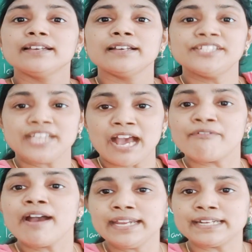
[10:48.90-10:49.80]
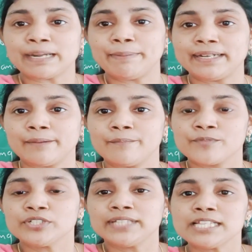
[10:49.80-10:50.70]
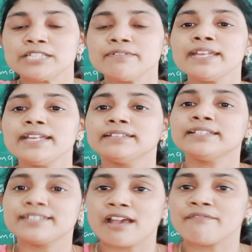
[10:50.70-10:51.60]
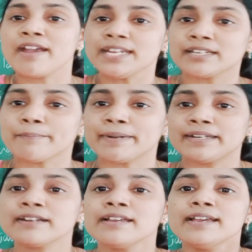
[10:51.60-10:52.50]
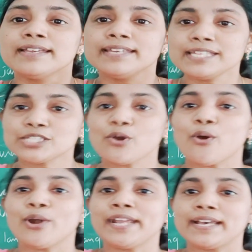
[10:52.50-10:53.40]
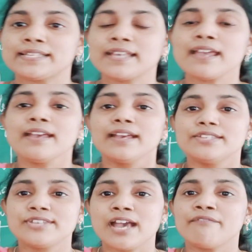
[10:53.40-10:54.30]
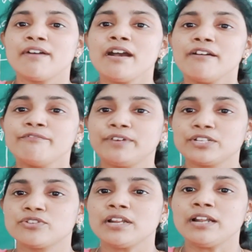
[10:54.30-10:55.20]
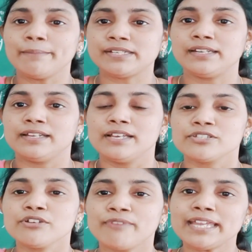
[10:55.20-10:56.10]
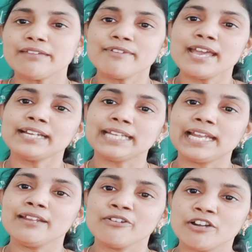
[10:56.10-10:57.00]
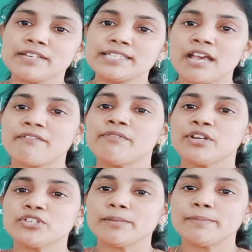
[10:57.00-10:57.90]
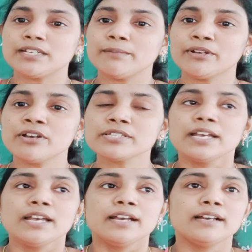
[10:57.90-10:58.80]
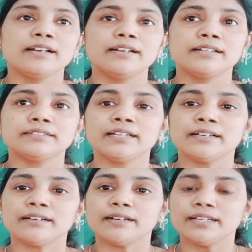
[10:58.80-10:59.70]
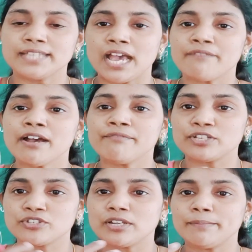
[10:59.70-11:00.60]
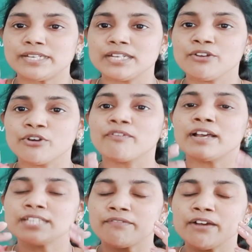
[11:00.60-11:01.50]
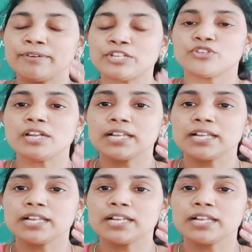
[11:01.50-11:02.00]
Java interpreter. So that's why the Java interpreter is called as a Java virtual machine. So why we are telling always Java virtual machine? Because the Java virtual machine or Java virtual